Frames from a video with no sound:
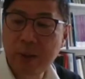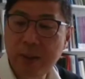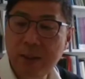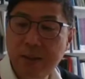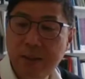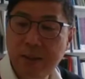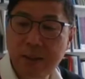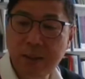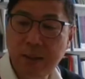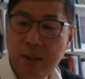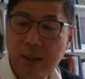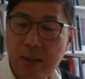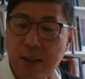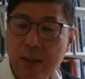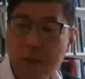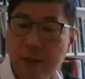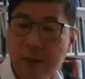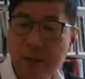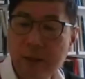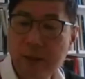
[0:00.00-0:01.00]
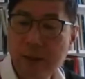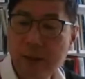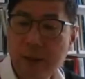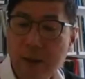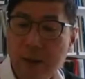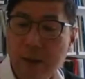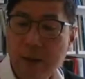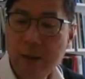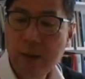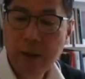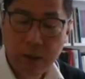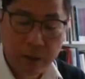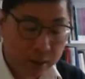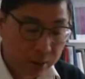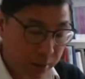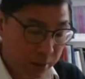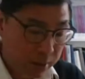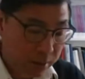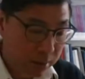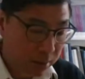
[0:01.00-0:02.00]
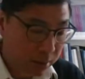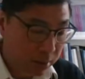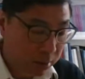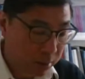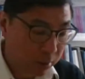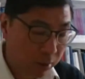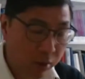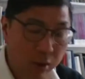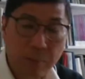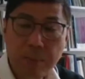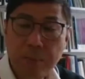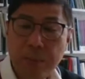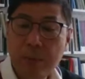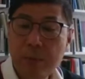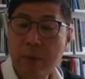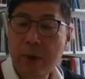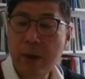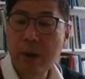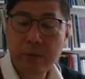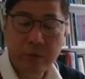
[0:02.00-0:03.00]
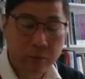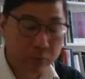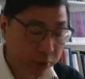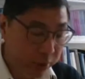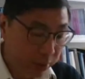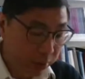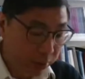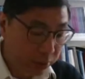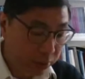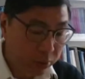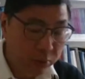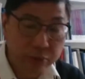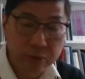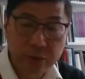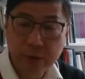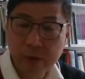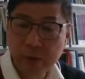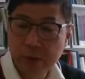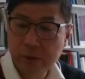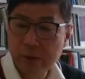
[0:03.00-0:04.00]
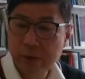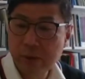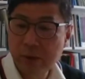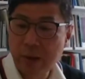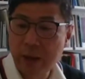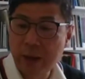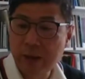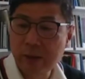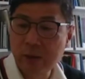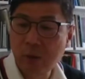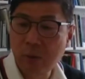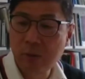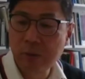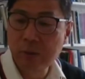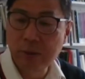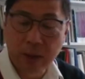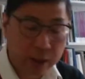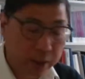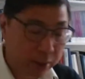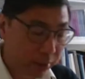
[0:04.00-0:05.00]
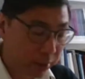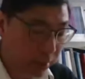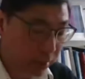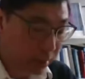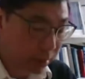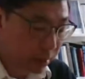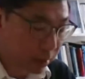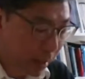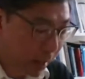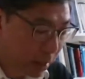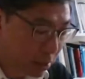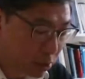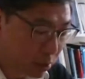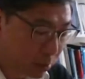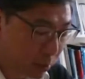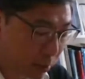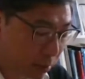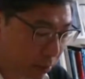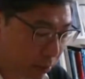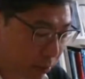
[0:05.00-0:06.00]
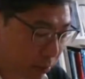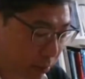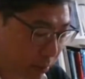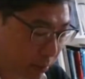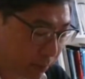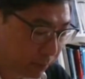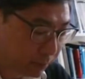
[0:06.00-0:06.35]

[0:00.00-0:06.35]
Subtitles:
with the D. Operand resources, and those are the tangibles.